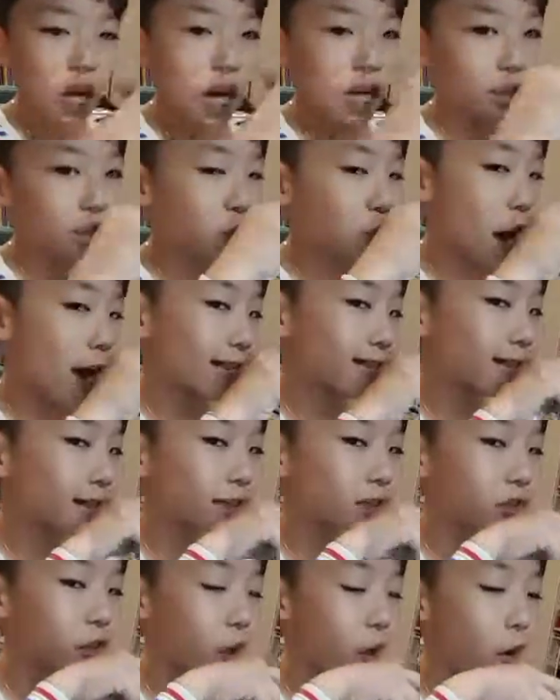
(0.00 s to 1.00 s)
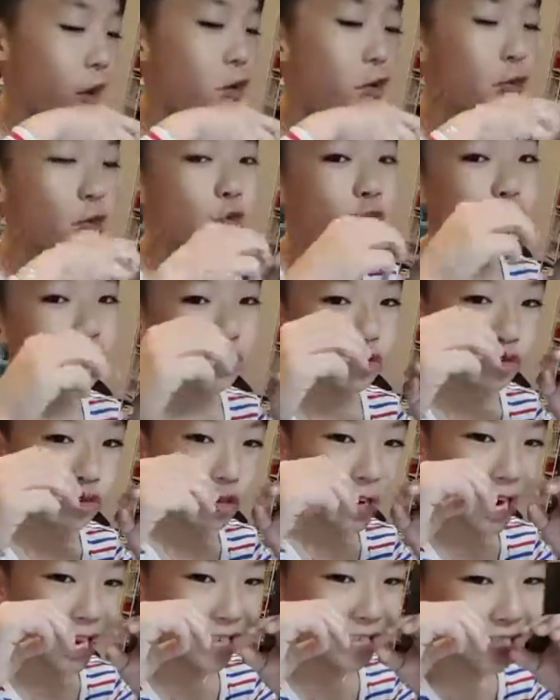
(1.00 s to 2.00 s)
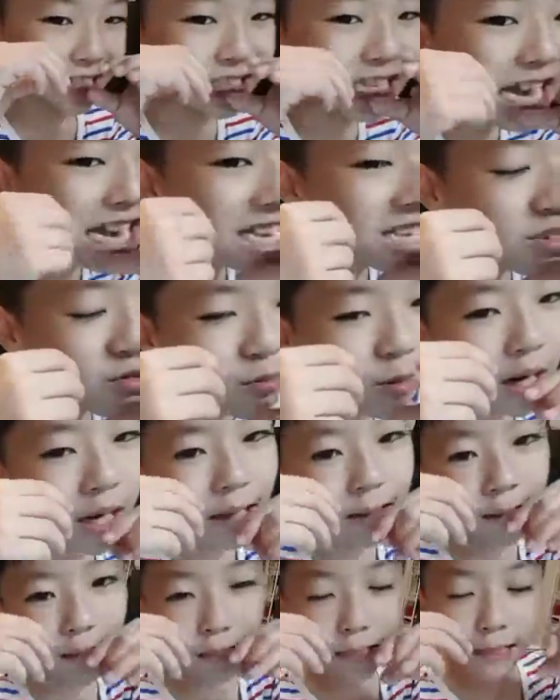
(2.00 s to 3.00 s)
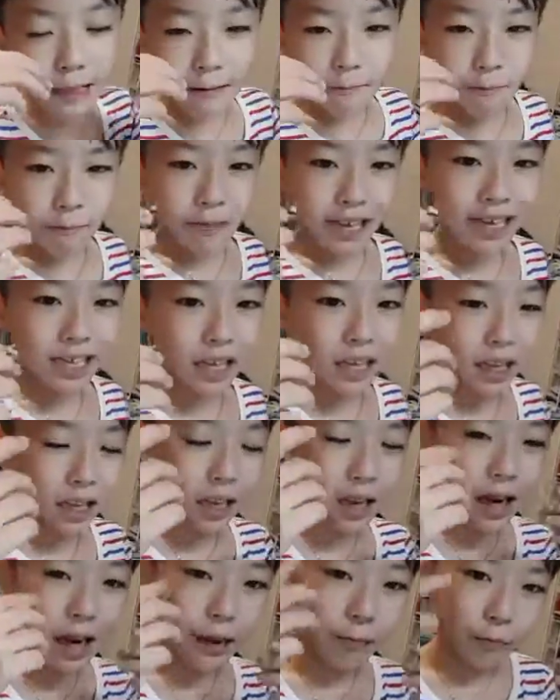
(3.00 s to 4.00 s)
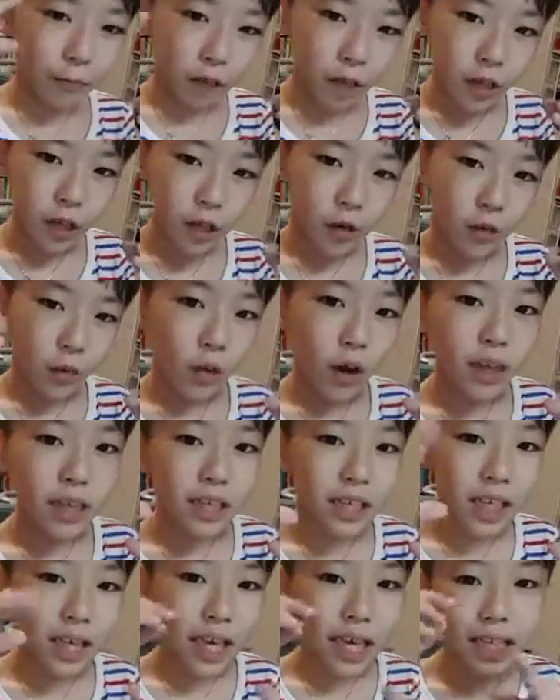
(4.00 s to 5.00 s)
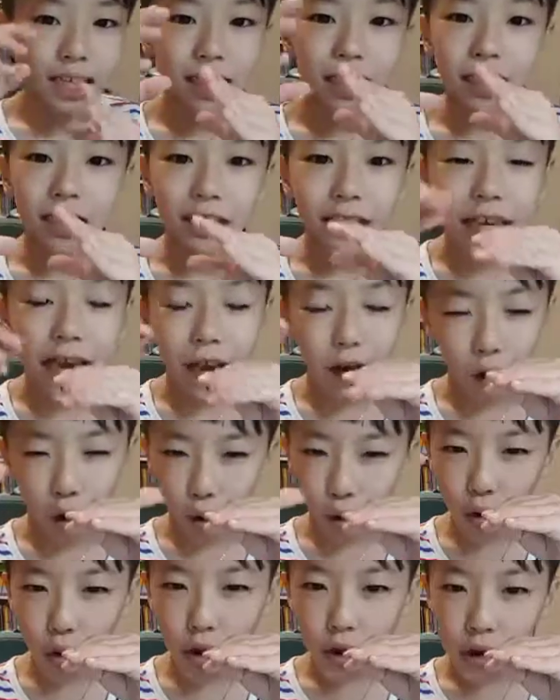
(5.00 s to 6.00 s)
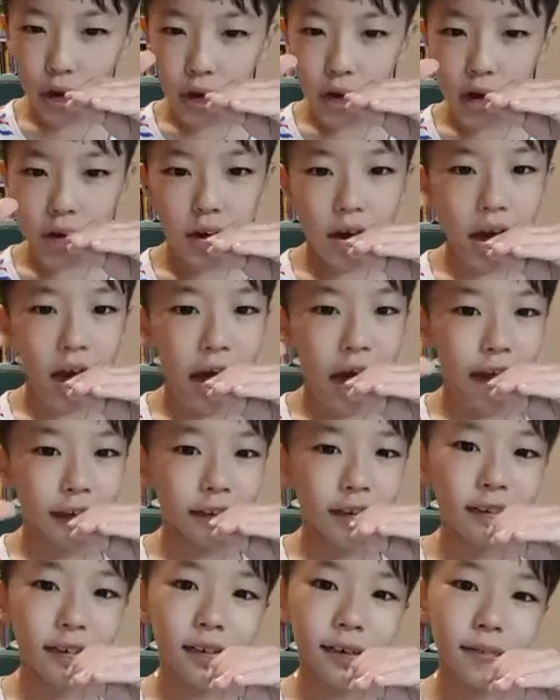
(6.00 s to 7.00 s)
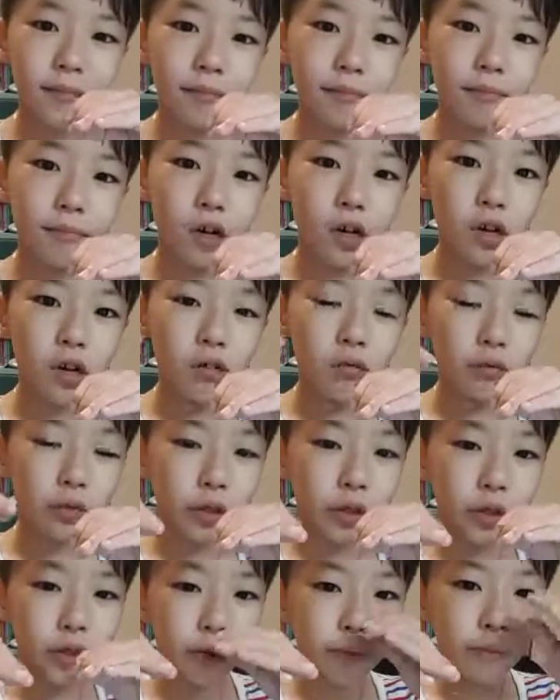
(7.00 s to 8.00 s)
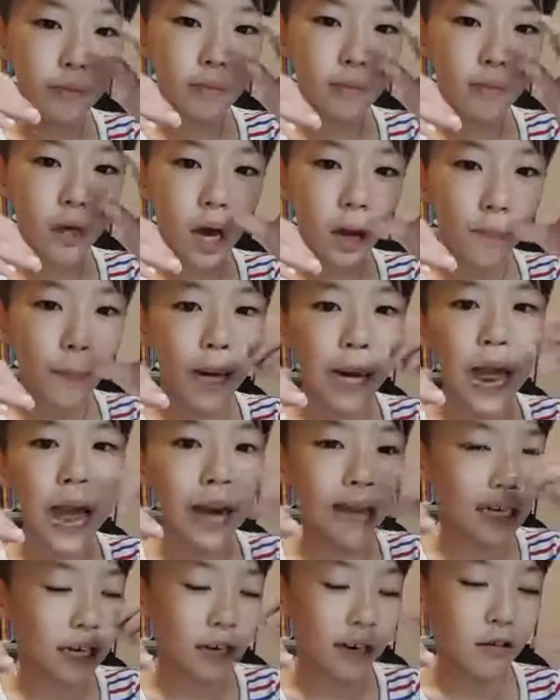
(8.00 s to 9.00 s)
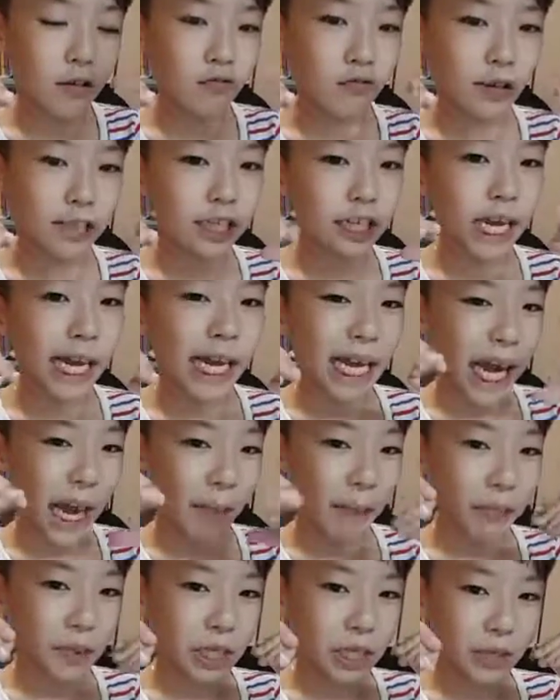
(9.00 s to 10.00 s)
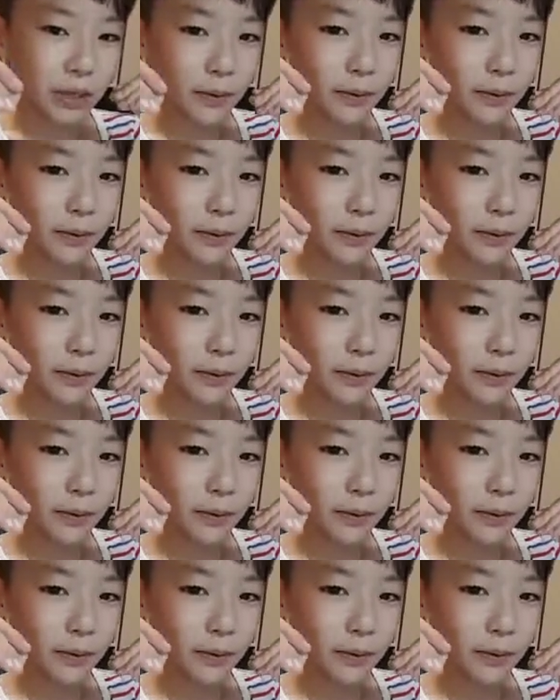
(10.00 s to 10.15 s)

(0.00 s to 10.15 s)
Is that so? Try this one, said the lion. What is yellow and moves? A banana with hiccups.